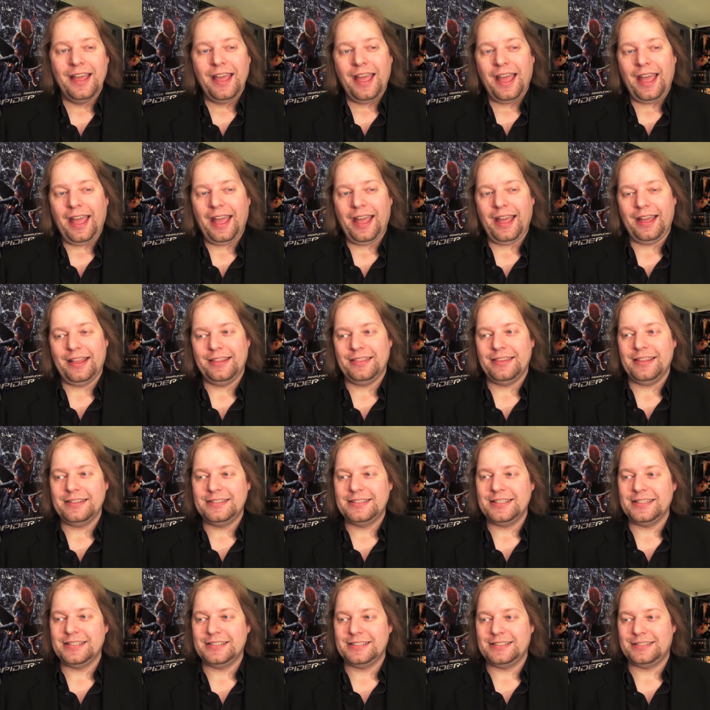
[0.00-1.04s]
And
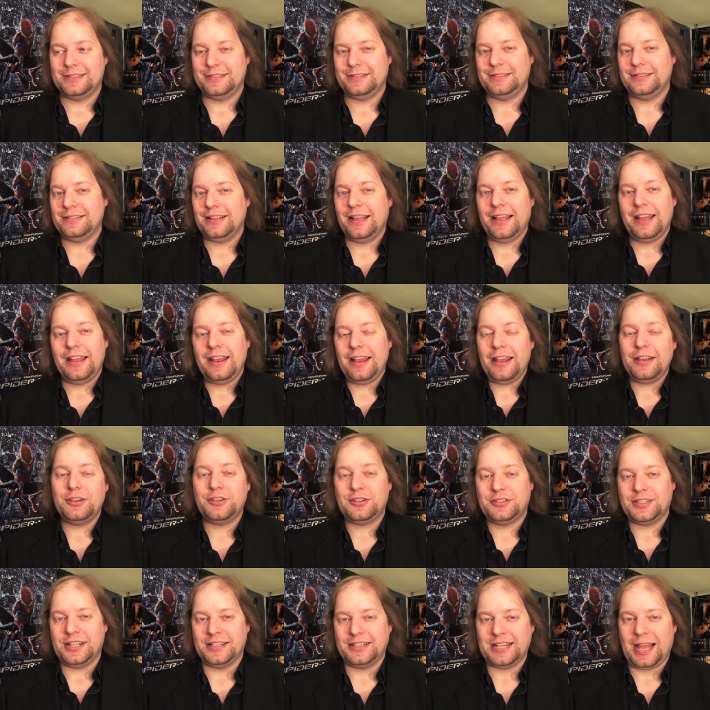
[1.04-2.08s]
this is
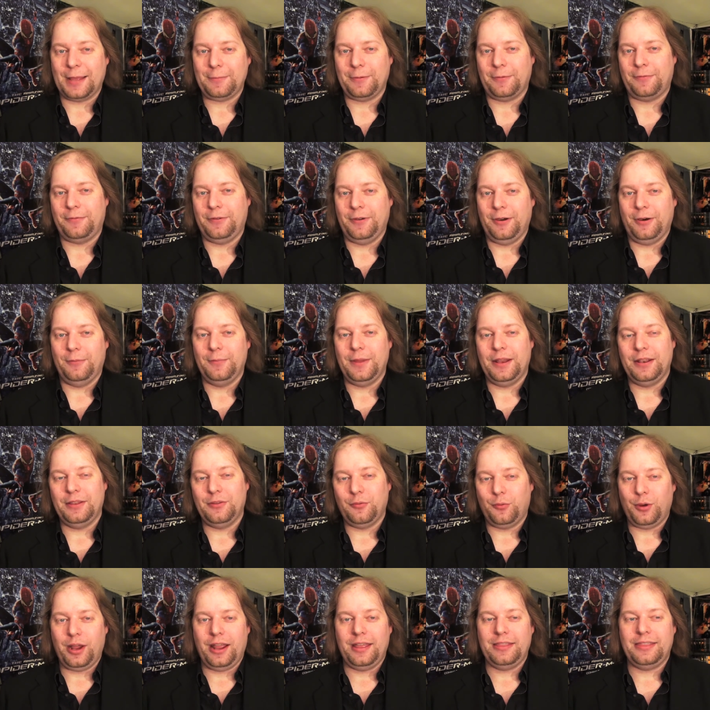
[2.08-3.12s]
interesting type of film in
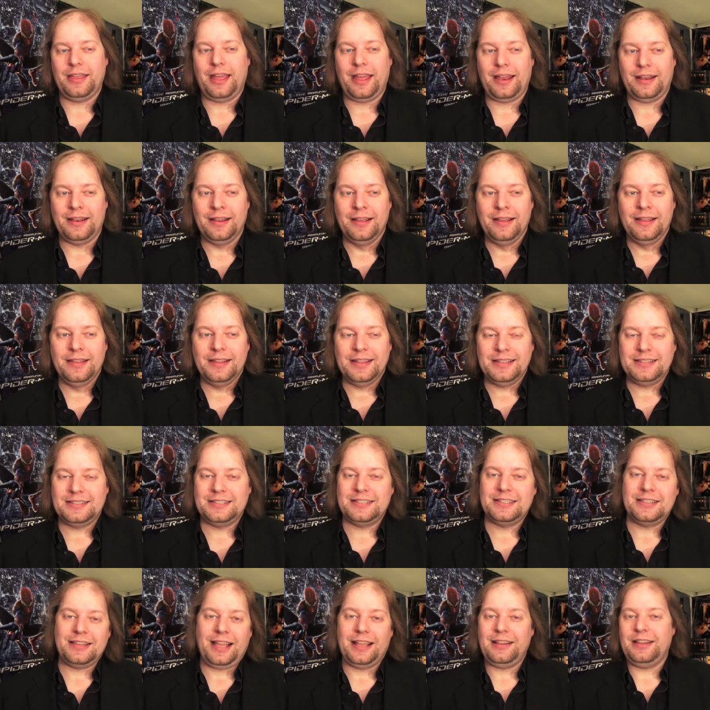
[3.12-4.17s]
the way that this
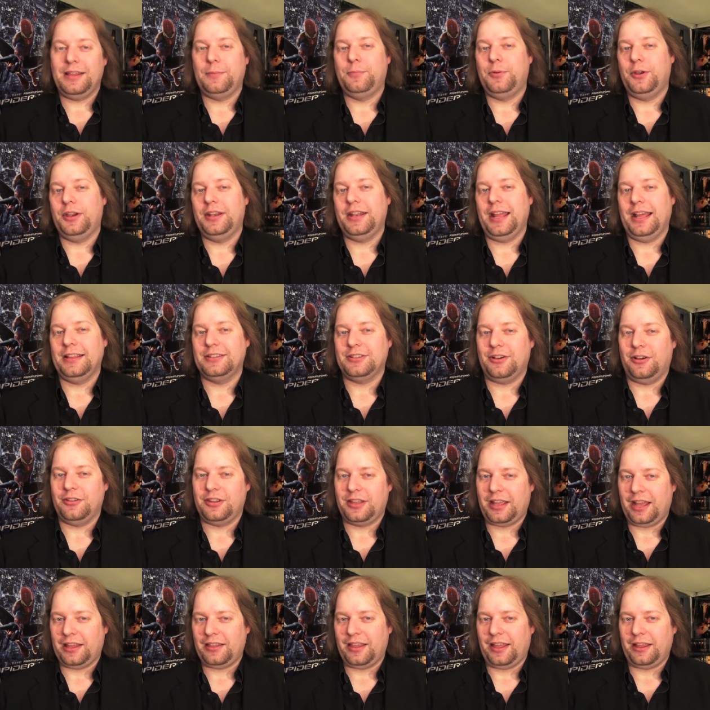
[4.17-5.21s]
slightly predates all
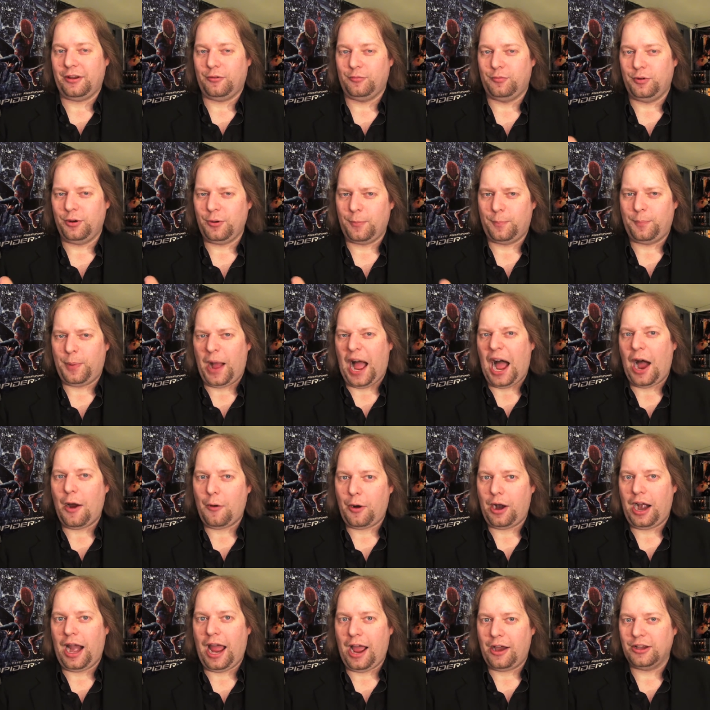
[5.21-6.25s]
the kind of like real
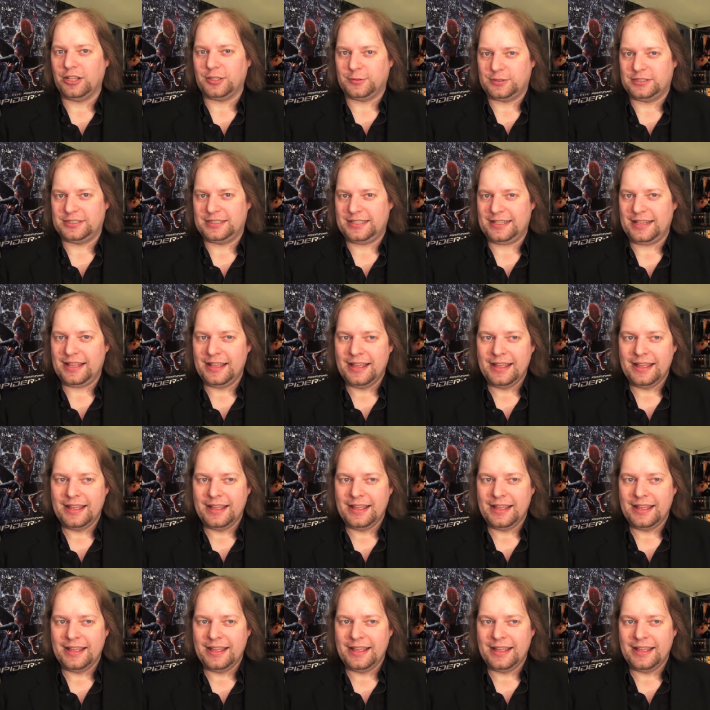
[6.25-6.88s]
powerhouse